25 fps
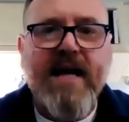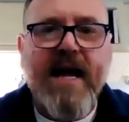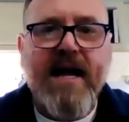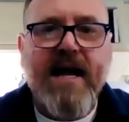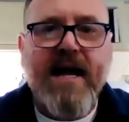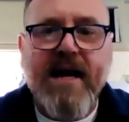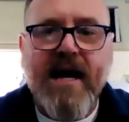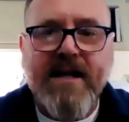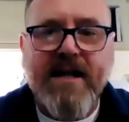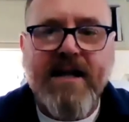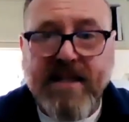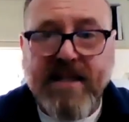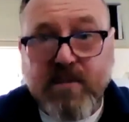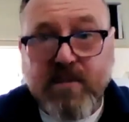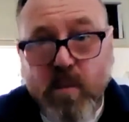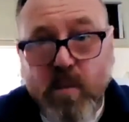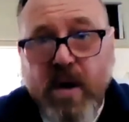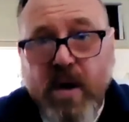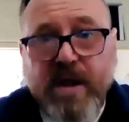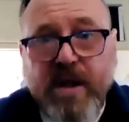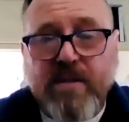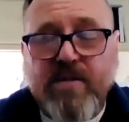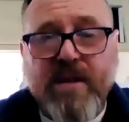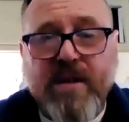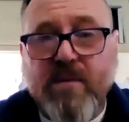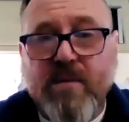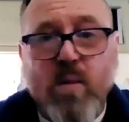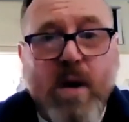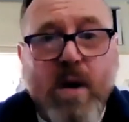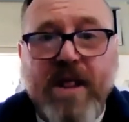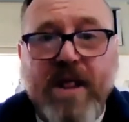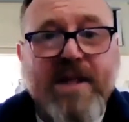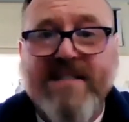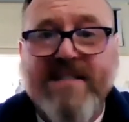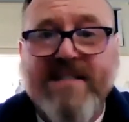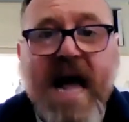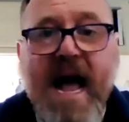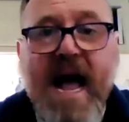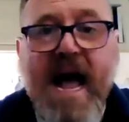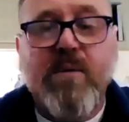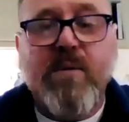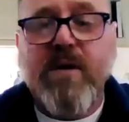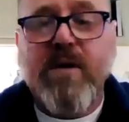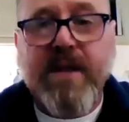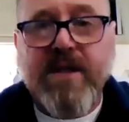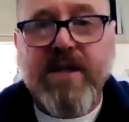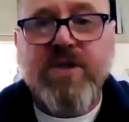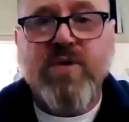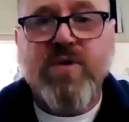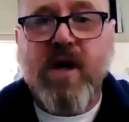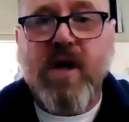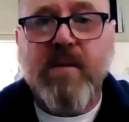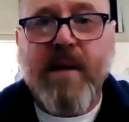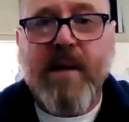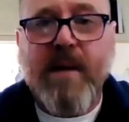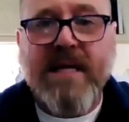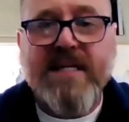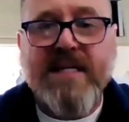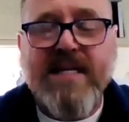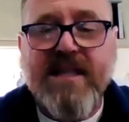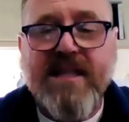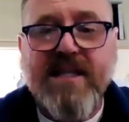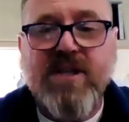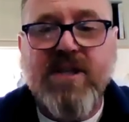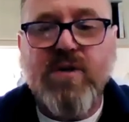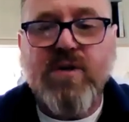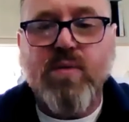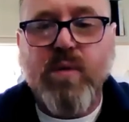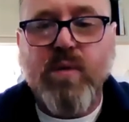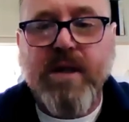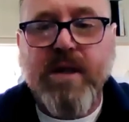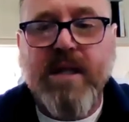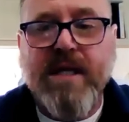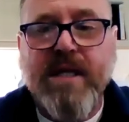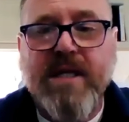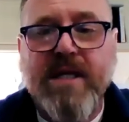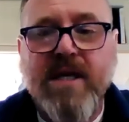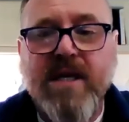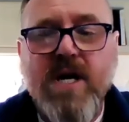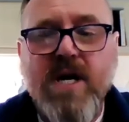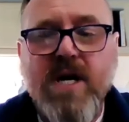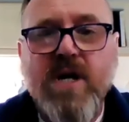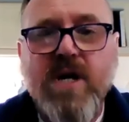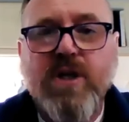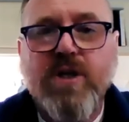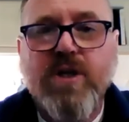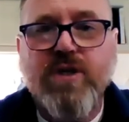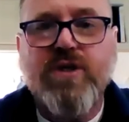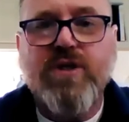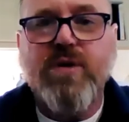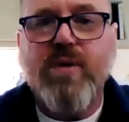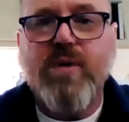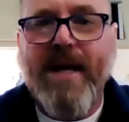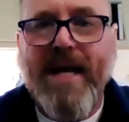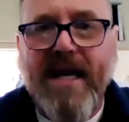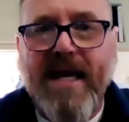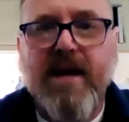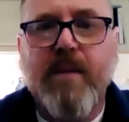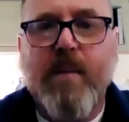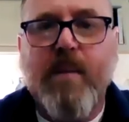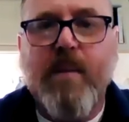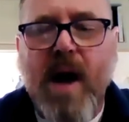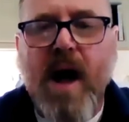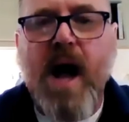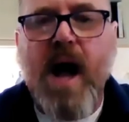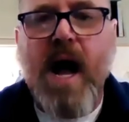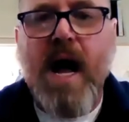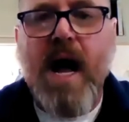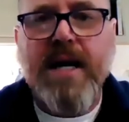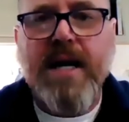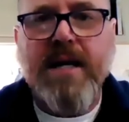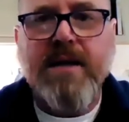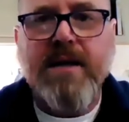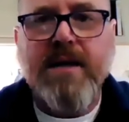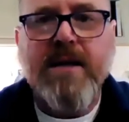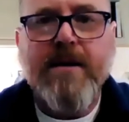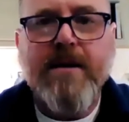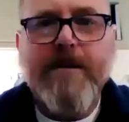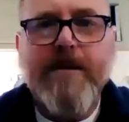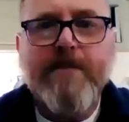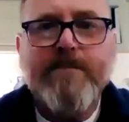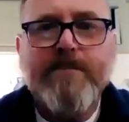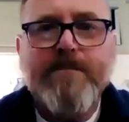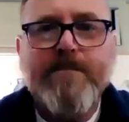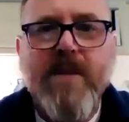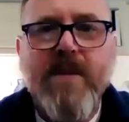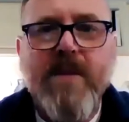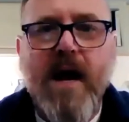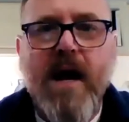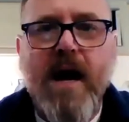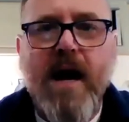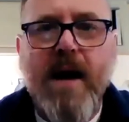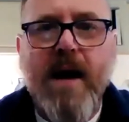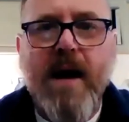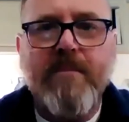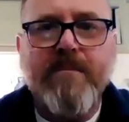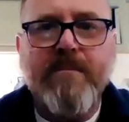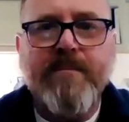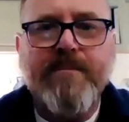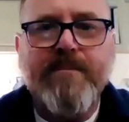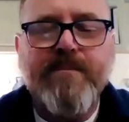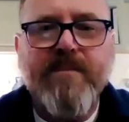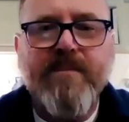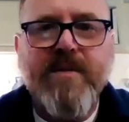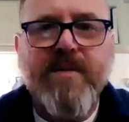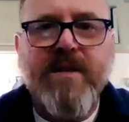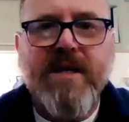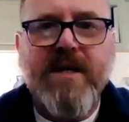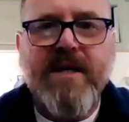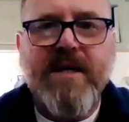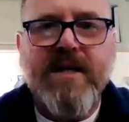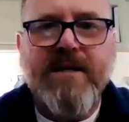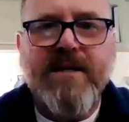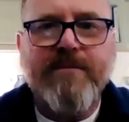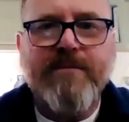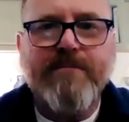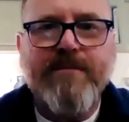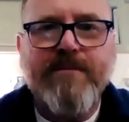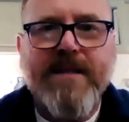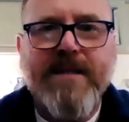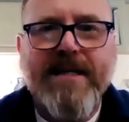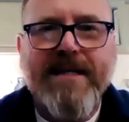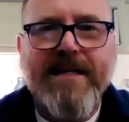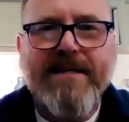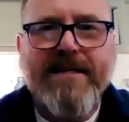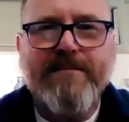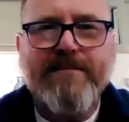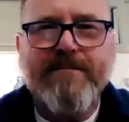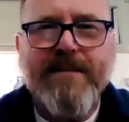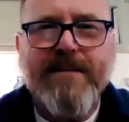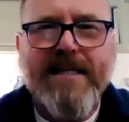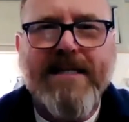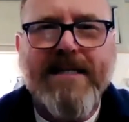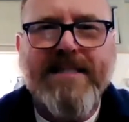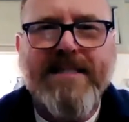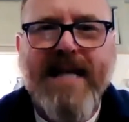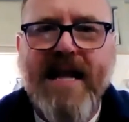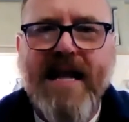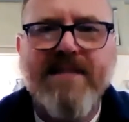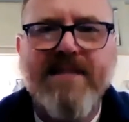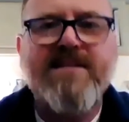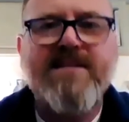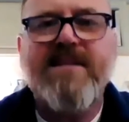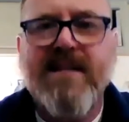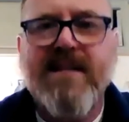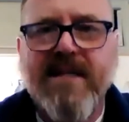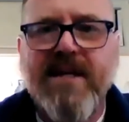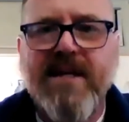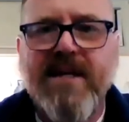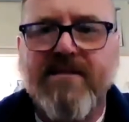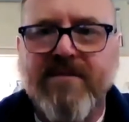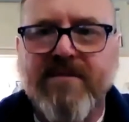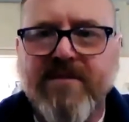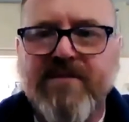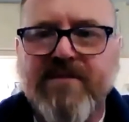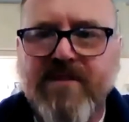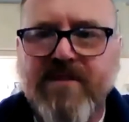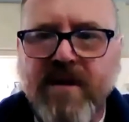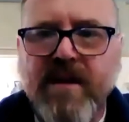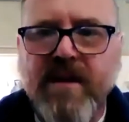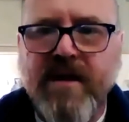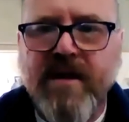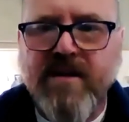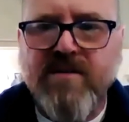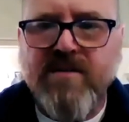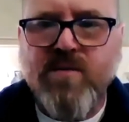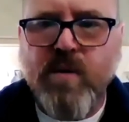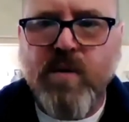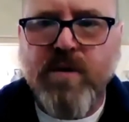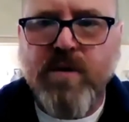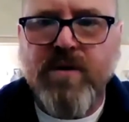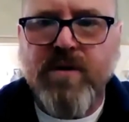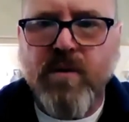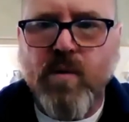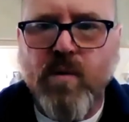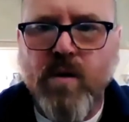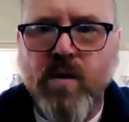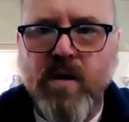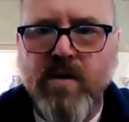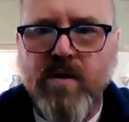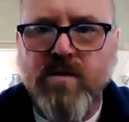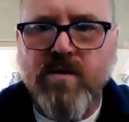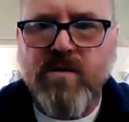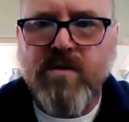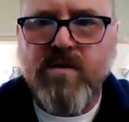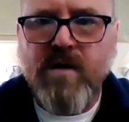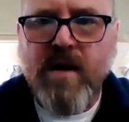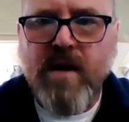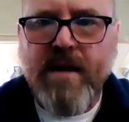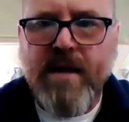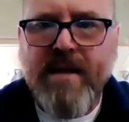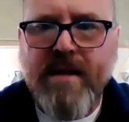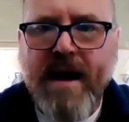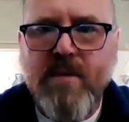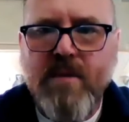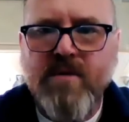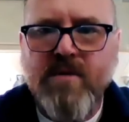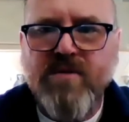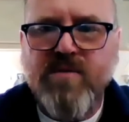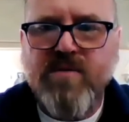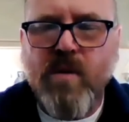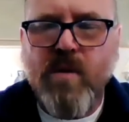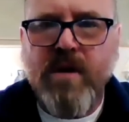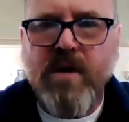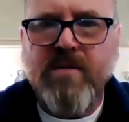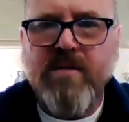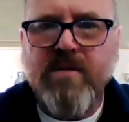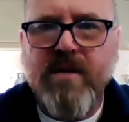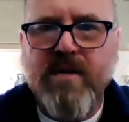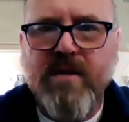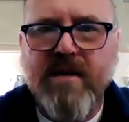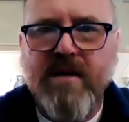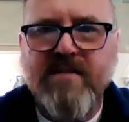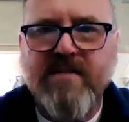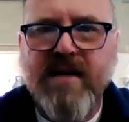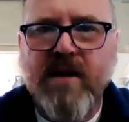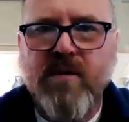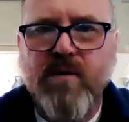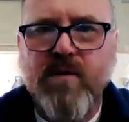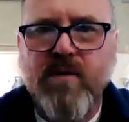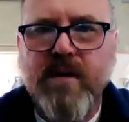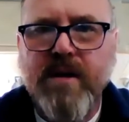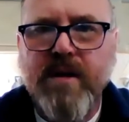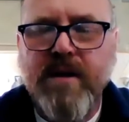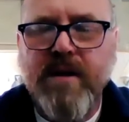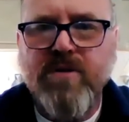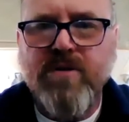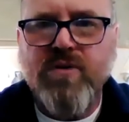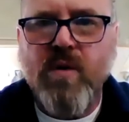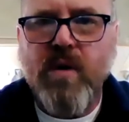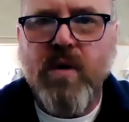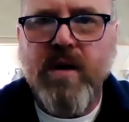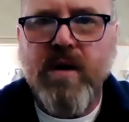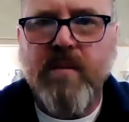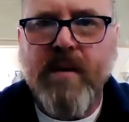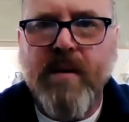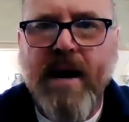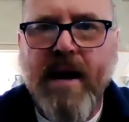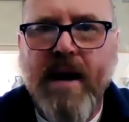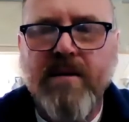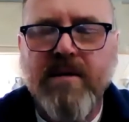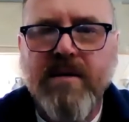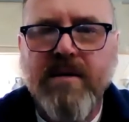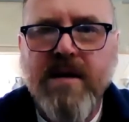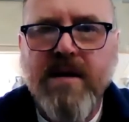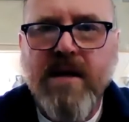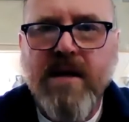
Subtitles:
And I think one of the things I really enjoyed about it is I think you do hit upon the intensity of the feelings with your words, and that was one of the things that I really enjoyed about